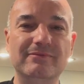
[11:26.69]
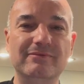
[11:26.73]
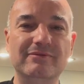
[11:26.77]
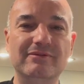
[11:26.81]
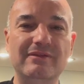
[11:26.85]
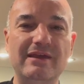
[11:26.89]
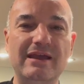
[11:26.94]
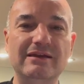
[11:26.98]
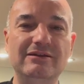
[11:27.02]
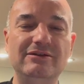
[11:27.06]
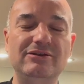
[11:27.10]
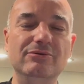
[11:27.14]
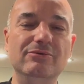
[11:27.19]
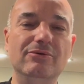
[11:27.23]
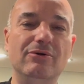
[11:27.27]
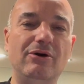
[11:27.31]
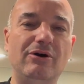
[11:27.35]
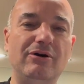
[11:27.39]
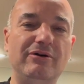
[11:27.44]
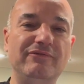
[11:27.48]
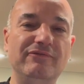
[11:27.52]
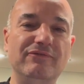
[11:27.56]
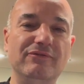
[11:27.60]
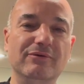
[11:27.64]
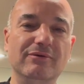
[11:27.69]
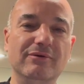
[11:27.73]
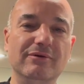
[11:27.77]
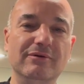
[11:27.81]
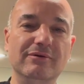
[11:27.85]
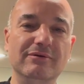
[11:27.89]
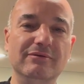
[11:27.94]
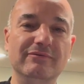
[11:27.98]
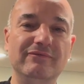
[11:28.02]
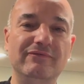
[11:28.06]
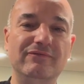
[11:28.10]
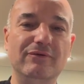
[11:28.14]
Thank you all
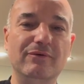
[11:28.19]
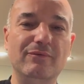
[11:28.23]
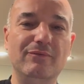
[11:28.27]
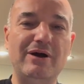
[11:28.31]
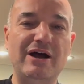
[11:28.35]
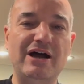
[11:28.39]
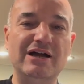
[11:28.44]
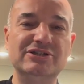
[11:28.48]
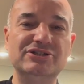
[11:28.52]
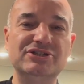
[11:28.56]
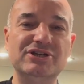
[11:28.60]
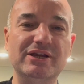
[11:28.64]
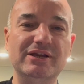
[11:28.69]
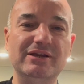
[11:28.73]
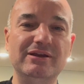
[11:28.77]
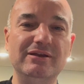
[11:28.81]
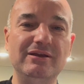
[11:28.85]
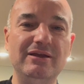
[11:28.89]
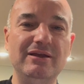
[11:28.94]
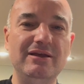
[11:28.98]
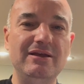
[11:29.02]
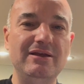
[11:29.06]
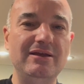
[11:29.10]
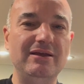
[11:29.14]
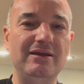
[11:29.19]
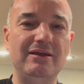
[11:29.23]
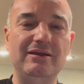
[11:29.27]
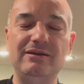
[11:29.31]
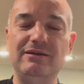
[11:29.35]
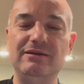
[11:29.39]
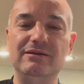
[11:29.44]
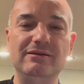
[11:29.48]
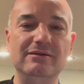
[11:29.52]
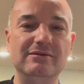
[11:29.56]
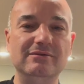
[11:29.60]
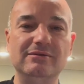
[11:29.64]
for watching
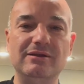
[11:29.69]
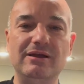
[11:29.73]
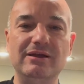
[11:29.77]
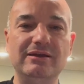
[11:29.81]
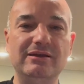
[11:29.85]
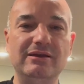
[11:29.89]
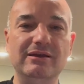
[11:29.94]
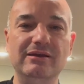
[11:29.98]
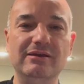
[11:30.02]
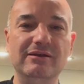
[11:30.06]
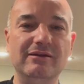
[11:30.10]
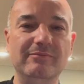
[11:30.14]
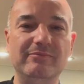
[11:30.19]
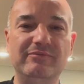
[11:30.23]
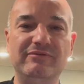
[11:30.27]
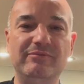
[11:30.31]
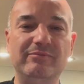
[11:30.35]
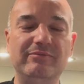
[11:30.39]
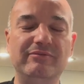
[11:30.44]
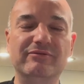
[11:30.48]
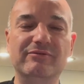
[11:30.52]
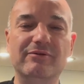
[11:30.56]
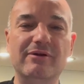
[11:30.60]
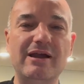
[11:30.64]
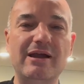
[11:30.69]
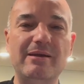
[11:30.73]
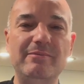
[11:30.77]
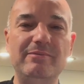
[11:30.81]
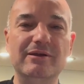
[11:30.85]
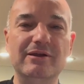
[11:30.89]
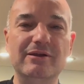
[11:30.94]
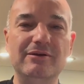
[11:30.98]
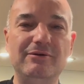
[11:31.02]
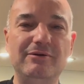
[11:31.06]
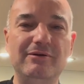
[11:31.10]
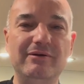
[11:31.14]
and liking and
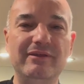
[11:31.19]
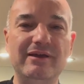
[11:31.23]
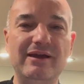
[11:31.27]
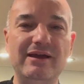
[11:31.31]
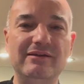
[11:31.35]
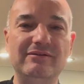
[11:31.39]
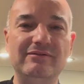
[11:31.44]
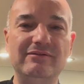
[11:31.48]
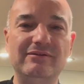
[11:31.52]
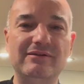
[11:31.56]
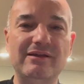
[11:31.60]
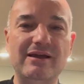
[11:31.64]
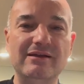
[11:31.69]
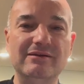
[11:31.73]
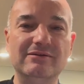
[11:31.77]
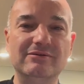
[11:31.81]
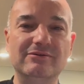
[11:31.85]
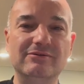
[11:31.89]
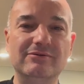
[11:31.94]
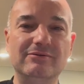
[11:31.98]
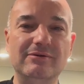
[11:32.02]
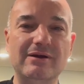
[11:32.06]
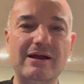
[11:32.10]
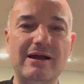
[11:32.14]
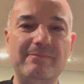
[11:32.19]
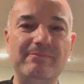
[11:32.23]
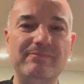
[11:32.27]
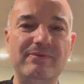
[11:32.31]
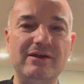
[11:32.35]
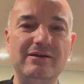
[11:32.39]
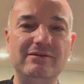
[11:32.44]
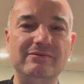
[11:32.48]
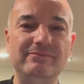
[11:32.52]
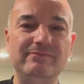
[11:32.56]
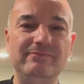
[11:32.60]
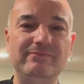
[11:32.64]
subscribing and all that crap
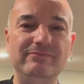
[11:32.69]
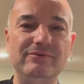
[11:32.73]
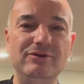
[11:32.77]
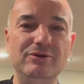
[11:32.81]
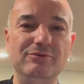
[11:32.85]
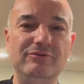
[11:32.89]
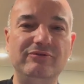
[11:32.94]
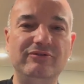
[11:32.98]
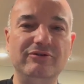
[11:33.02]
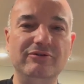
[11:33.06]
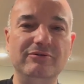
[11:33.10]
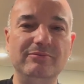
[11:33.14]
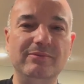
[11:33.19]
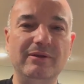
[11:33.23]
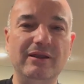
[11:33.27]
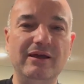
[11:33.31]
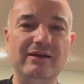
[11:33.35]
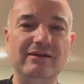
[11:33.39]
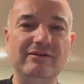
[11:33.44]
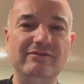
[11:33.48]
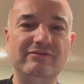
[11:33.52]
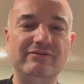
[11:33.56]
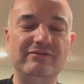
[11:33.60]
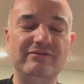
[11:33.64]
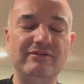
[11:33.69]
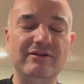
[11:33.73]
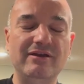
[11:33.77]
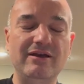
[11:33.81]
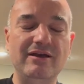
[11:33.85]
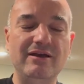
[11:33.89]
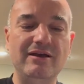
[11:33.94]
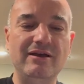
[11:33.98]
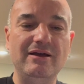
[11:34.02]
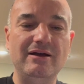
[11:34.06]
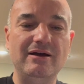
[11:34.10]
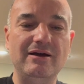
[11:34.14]
that YouTube likes.
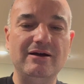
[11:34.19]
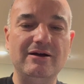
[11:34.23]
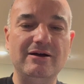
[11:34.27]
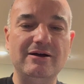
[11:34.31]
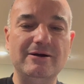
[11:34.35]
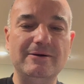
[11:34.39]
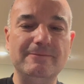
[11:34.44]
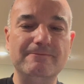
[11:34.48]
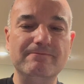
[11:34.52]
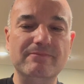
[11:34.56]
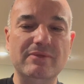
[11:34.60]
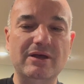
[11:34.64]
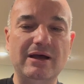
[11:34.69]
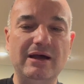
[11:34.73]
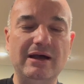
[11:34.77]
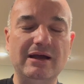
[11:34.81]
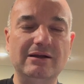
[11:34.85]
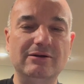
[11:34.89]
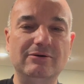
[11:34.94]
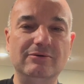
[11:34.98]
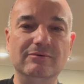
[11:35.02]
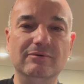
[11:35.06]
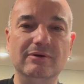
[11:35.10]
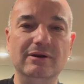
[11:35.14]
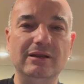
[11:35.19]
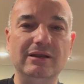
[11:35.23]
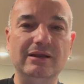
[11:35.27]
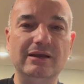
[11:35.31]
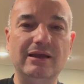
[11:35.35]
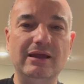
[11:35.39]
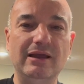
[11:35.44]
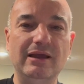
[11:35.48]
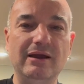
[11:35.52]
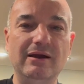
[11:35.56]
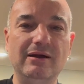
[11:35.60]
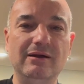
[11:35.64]
I don't really
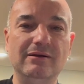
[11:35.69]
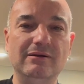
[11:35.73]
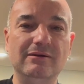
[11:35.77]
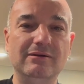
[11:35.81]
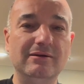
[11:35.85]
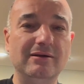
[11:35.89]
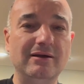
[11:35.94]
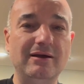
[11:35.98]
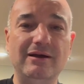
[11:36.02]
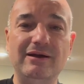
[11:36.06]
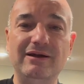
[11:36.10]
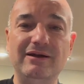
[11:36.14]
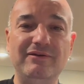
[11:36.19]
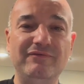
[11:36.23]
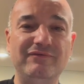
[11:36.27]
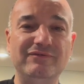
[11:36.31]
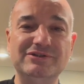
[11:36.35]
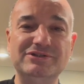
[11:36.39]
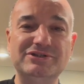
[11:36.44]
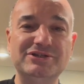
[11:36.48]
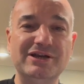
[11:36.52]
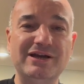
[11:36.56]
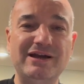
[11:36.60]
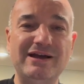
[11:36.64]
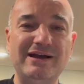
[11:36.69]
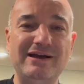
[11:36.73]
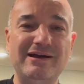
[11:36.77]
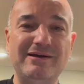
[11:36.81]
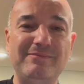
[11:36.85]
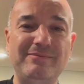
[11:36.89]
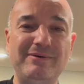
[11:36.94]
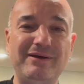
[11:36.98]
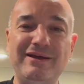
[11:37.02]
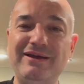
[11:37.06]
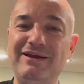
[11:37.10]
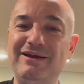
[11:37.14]
care. I have a
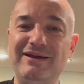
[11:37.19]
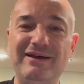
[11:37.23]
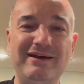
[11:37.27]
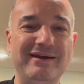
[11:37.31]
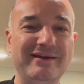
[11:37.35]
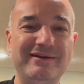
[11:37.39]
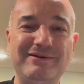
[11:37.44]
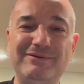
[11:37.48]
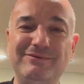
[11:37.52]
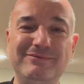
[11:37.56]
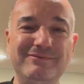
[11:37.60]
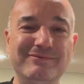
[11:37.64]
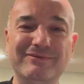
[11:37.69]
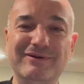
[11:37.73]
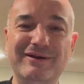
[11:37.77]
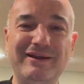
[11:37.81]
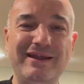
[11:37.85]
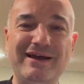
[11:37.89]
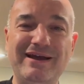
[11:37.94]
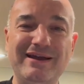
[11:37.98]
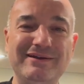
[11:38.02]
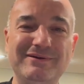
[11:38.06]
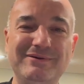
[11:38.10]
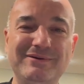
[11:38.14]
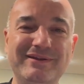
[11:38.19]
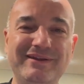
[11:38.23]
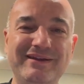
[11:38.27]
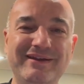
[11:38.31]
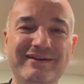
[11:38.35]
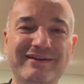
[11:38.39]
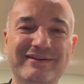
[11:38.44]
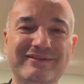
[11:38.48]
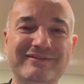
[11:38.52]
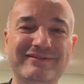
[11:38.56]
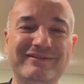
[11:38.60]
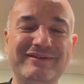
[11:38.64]
job. I don't rely on
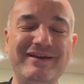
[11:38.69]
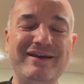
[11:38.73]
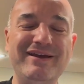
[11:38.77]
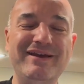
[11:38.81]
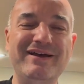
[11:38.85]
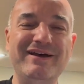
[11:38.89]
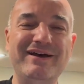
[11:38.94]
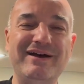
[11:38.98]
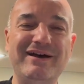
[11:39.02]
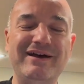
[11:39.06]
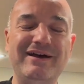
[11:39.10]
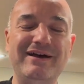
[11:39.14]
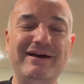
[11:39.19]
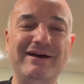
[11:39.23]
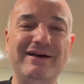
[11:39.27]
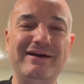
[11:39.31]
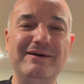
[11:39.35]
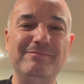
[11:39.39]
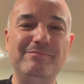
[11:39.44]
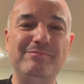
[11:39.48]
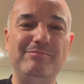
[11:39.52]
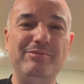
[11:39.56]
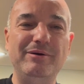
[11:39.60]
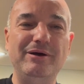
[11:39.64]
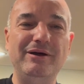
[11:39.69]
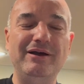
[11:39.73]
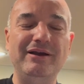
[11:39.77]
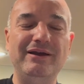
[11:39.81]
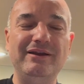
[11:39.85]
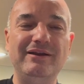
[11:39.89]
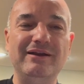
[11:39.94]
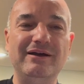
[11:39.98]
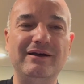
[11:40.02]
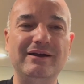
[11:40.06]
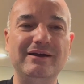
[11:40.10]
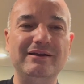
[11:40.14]
this,
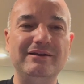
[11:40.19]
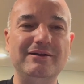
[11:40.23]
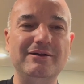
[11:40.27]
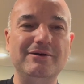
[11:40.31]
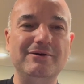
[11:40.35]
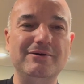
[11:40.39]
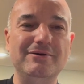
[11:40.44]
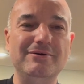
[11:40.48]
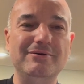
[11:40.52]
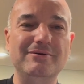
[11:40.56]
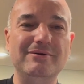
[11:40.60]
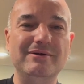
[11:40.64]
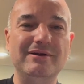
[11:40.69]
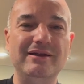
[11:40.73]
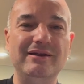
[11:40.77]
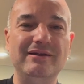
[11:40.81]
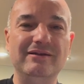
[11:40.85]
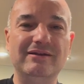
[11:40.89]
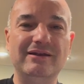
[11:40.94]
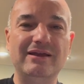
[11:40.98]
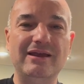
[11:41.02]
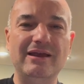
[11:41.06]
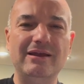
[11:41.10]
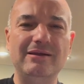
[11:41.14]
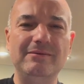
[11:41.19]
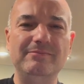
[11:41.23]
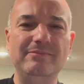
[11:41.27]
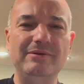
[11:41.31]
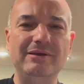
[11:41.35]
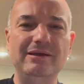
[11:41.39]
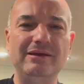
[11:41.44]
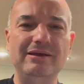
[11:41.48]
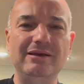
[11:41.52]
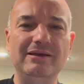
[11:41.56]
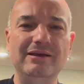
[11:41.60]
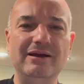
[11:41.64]
but I know it can
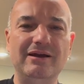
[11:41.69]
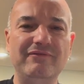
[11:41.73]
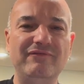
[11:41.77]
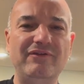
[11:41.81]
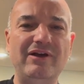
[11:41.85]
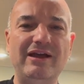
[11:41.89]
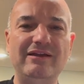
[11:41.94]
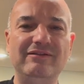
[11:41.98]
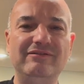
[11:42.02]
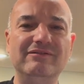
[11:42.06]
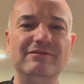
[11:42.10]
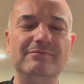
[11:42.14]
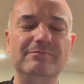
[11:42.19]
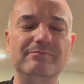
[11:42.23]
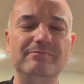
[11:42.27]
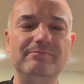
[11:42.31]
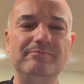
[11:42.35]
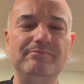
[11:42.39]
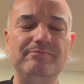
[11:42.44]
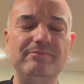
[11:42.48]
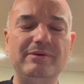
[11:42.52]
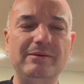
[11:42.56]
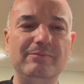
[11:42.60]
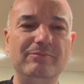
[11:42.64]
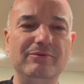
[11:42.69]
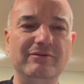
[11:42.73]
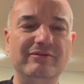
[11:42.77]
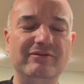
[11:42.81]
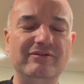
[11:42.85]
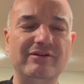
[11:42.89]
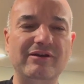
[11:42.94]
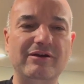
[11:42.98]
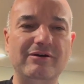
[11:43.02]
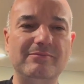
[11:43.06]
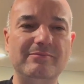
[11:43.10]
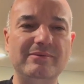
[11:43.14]
be. I've had some people
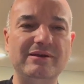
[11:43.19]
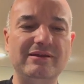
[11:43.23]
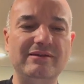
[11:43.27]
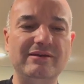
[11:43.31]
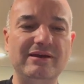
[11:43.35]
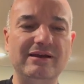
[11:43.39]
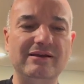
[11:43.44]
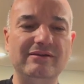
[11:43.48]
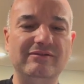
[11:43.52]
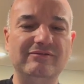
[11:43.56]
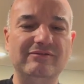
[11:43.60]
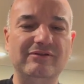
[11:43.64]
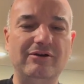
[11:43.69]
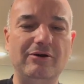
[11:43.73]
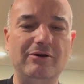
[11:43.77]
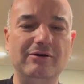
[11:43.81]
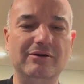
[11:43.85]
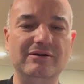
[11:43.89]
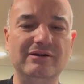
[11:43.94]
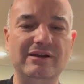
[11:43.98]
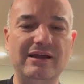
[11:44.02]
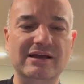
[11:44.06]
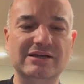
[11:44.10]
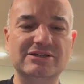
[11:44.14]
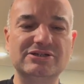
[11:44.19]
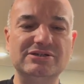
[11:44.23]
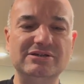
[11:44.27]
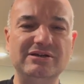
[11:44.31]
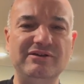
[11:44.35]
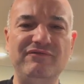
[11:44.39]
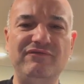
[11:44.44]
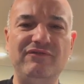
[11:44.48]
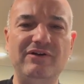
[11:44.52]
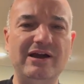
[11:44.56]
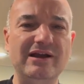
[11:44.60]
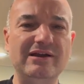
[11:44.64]
tell me that it's hard to actually
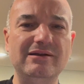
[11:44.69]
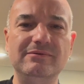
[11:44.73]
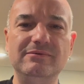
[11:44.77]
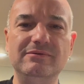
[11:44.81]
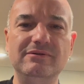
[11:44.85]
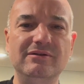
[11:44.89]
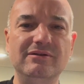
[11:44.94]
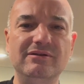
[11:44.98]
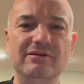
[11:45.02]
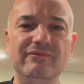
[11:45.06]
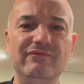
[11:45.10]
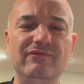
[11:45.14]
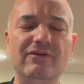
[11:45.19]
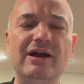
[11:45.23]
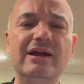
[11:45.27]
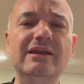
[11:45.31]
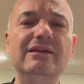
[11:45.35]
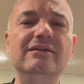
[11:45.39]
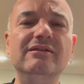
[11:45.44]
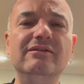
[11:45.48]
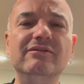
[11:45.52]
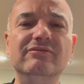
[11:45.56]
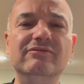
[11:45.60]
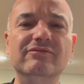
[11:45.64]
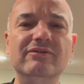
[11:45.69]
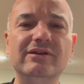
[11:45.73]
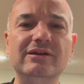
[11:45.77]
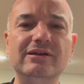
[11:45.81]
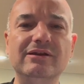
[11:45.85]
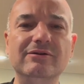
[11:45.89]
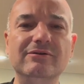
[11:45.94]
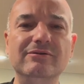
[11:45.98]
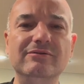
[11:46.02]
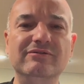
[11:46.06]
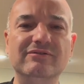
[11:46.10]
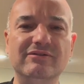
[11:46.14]
find these
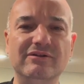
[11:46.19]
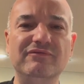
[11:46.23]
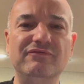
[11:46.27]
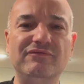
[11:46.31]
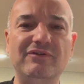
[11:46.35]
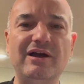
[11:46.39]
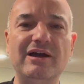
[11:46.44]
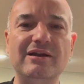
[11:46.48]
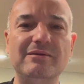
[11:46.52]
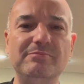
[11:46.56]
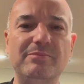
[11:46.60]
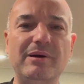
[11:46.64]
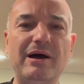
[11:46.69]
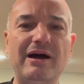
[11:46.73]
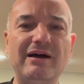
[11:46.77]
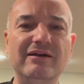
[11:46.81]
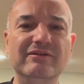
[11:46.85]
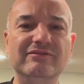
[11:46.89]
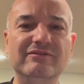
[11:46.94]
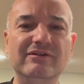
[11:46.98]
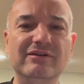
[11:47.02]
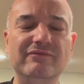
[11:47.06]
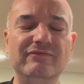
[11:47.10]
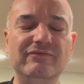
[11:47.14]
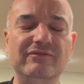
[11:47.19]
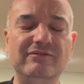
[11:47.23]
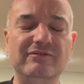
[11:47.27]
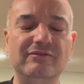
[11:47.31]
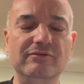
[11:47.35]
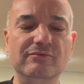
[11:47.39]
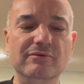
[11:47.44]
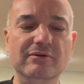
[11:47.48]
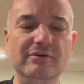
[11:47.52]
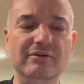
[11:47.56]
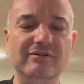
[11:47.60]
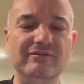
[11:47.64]
videos and find positive
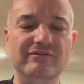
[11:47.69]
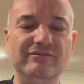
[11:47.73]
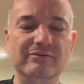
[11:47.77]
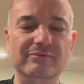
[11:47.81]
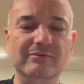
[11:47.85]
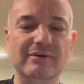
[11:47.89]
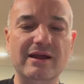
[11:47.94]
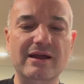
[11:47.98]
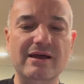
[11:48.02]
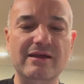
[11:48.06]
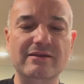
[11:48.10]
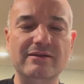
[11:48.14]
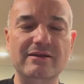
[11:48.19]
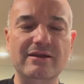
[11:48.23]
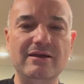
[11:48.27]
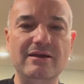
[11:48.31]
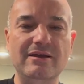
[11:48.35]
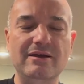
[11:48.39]
stories around